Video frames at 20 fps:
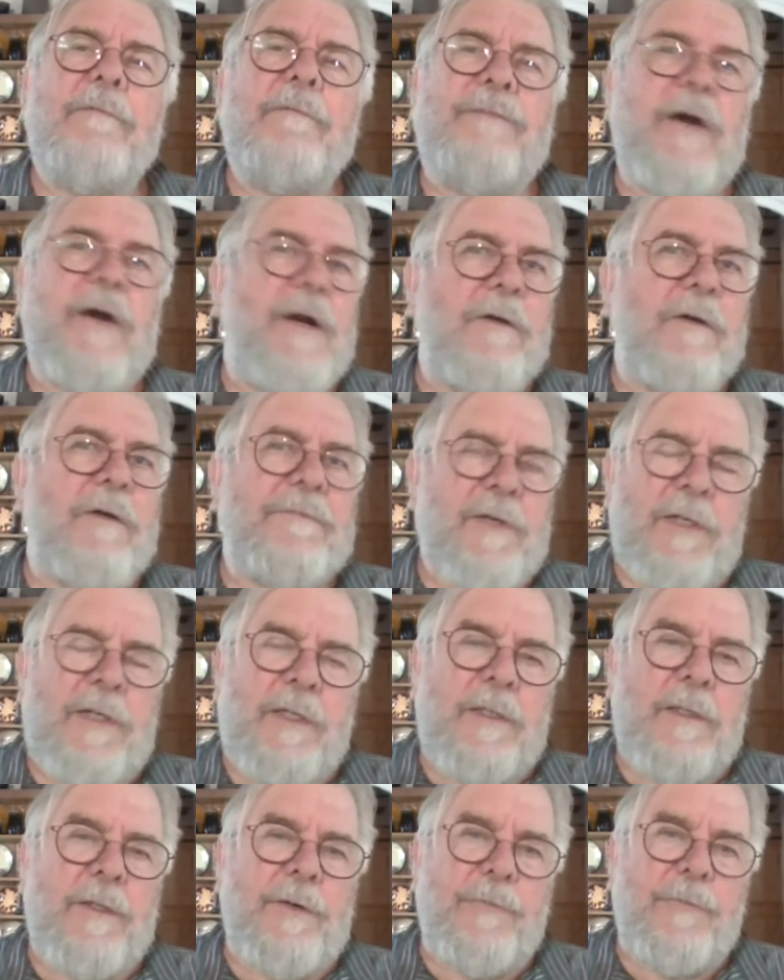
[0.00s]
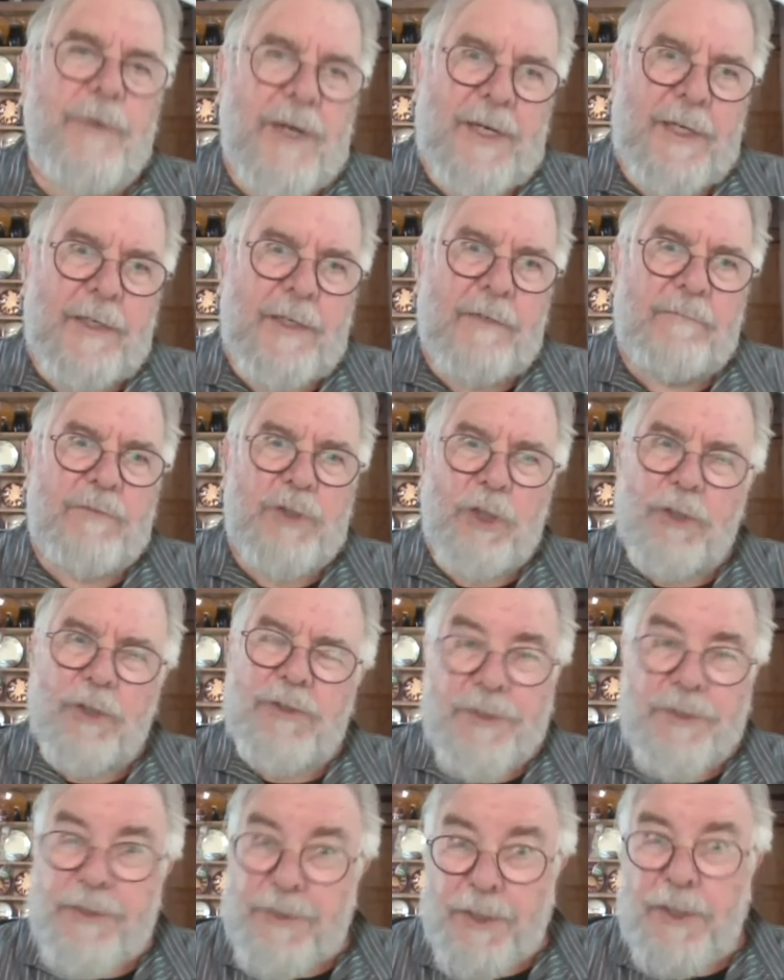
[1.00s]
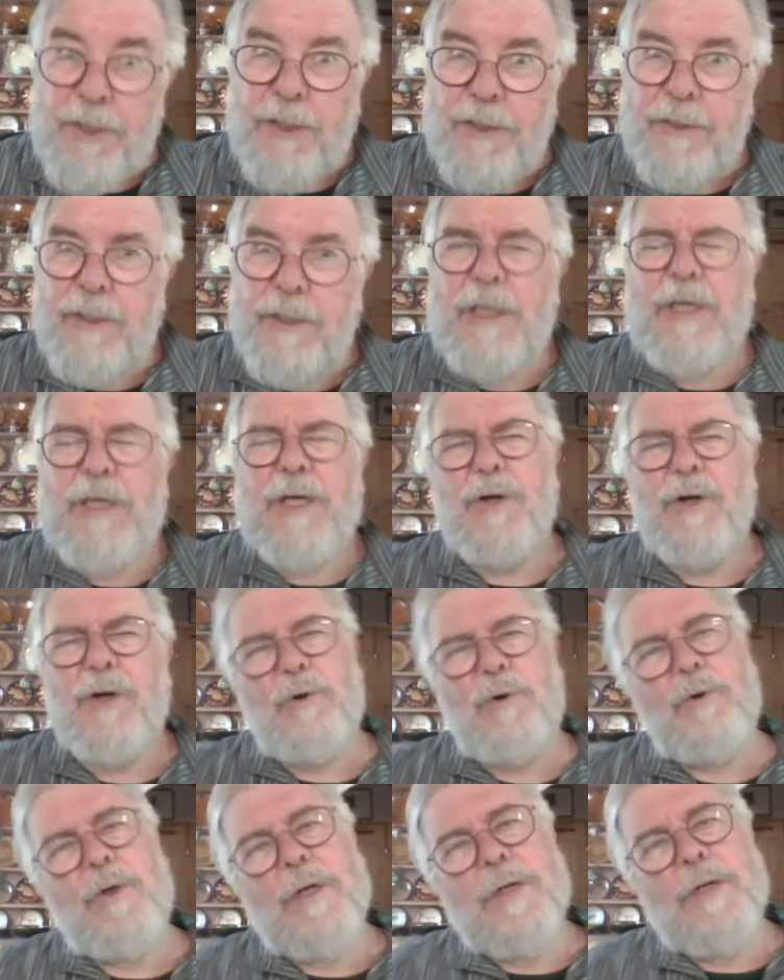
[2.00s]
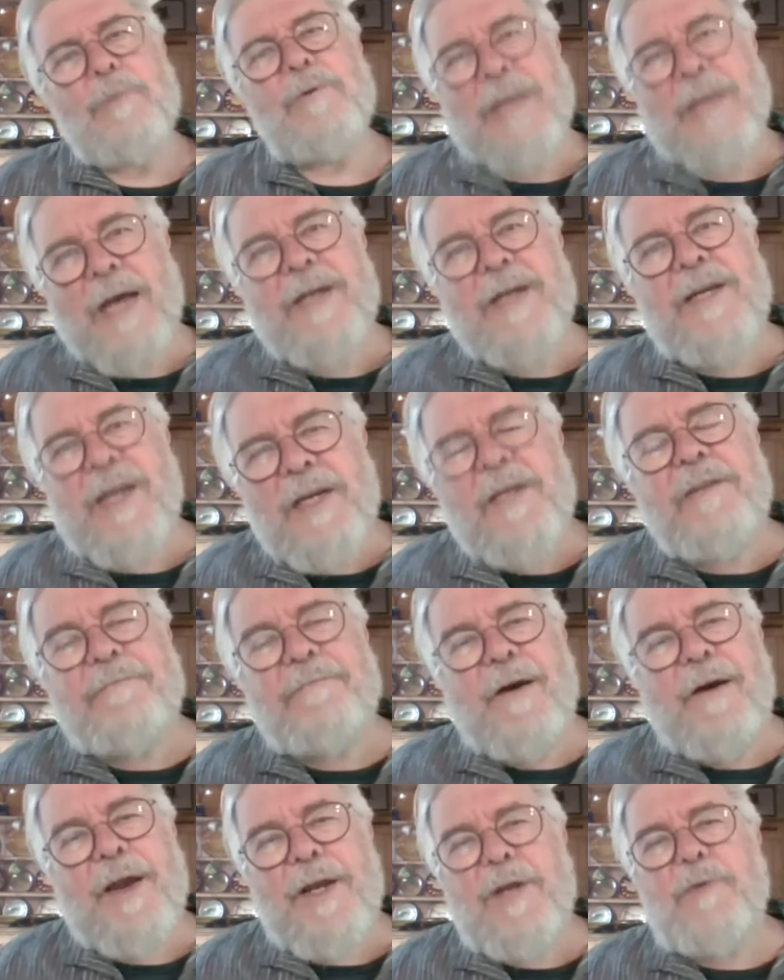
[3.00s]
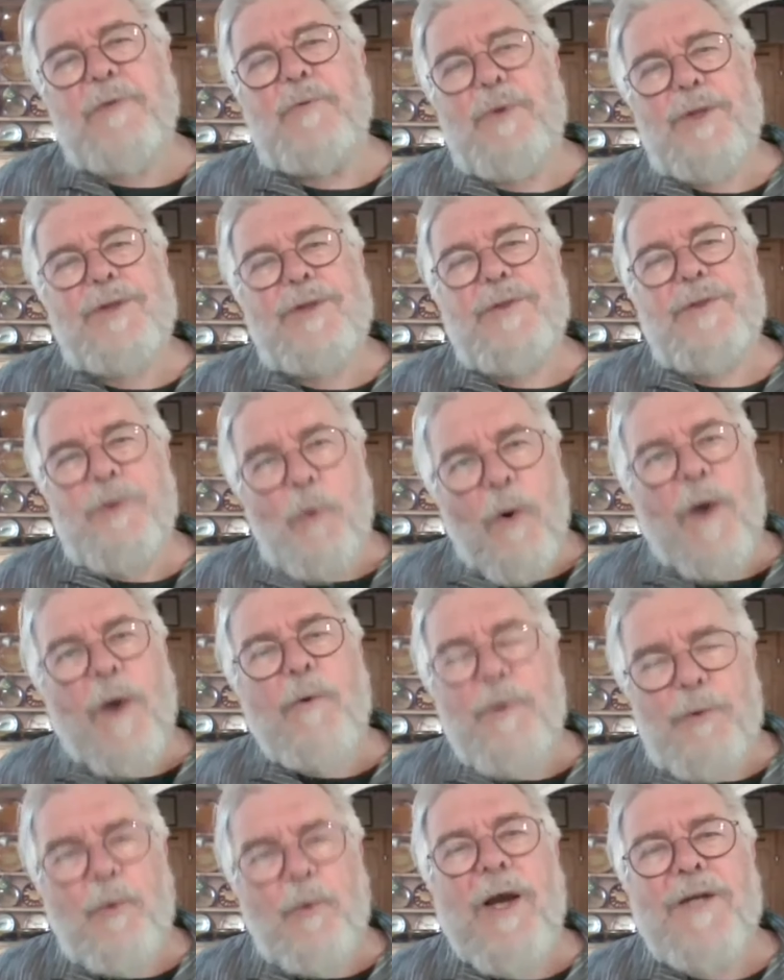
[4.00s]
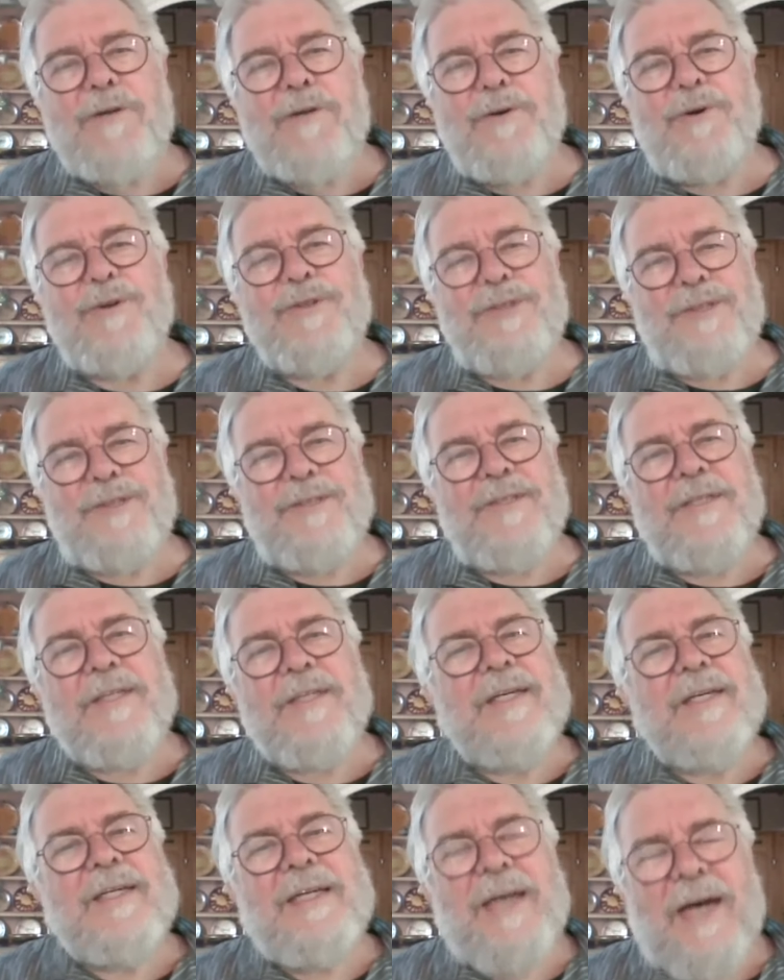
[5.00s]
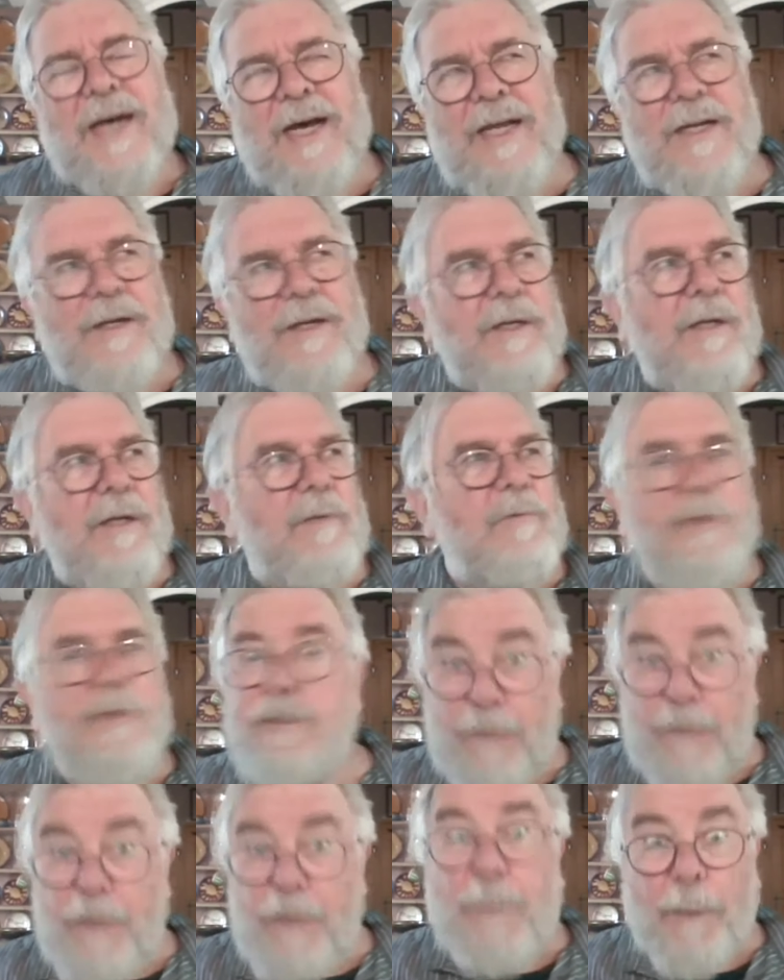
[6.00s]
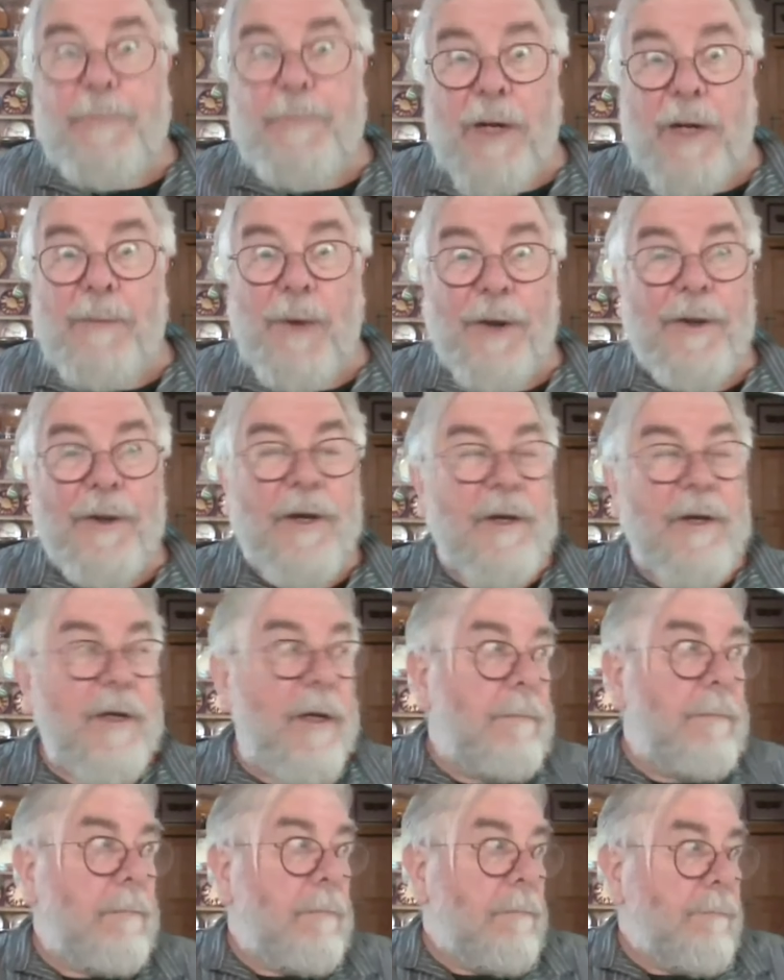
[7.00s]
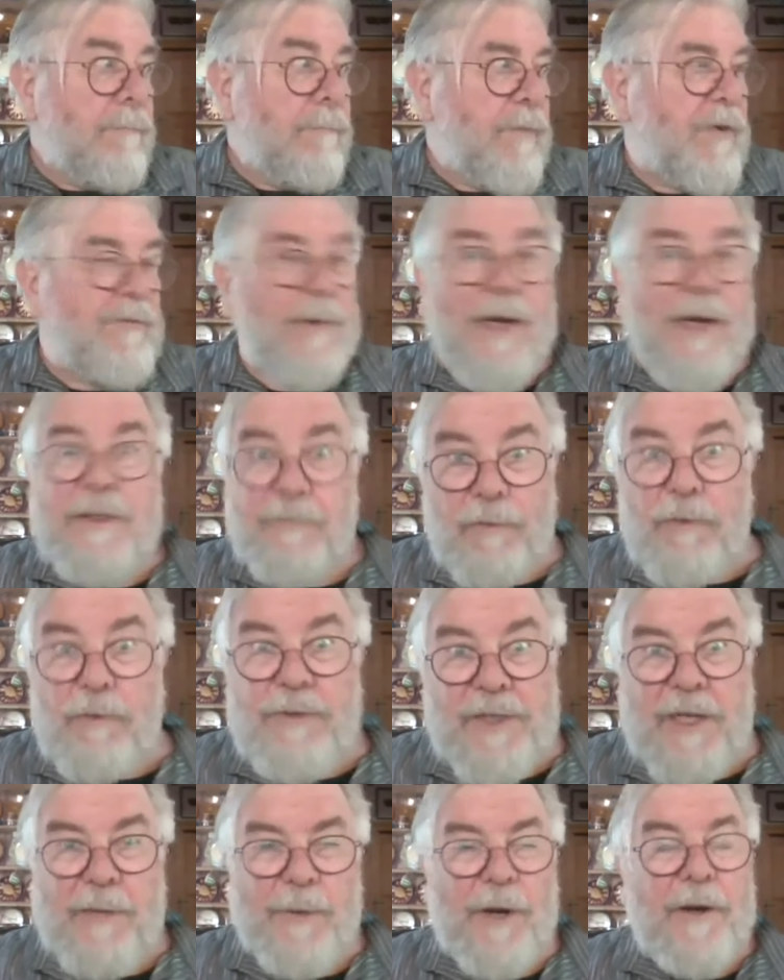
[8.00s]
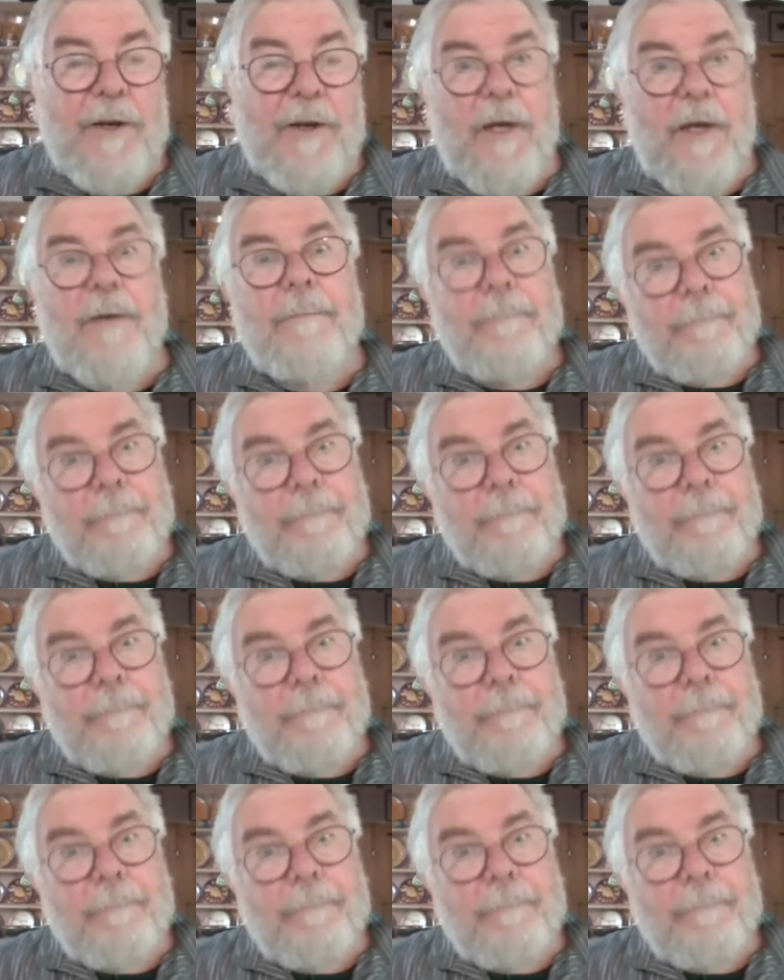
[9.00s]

very often in the reign of George III, who was identified with white horses and was a very popular monarch, in spite of losing America.